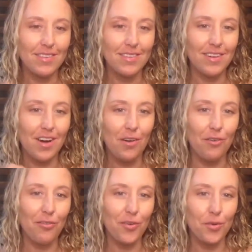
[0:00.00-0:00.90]
kung
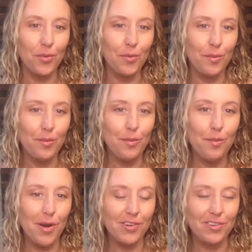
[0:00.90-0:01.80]
fu
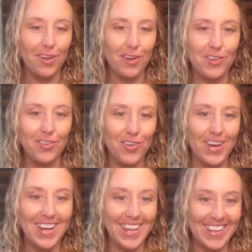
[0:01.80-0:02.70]
martial arts
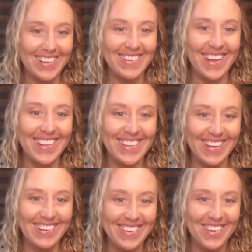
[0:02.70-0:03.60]
training. It's like Tai
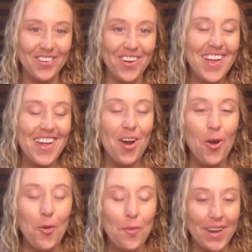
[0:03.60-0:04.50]
Chi. You're
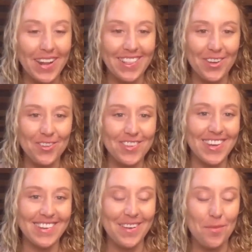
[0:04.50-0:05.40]
opening those
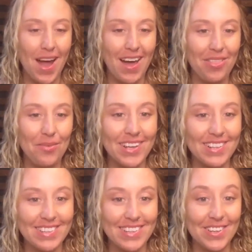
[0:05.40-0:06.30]
energy
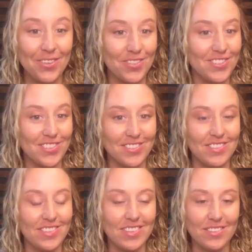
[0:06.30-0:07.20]
pathways and you're
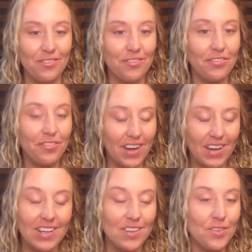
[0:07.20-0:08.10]
just,
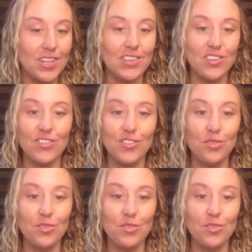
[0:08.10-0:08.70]
you can just do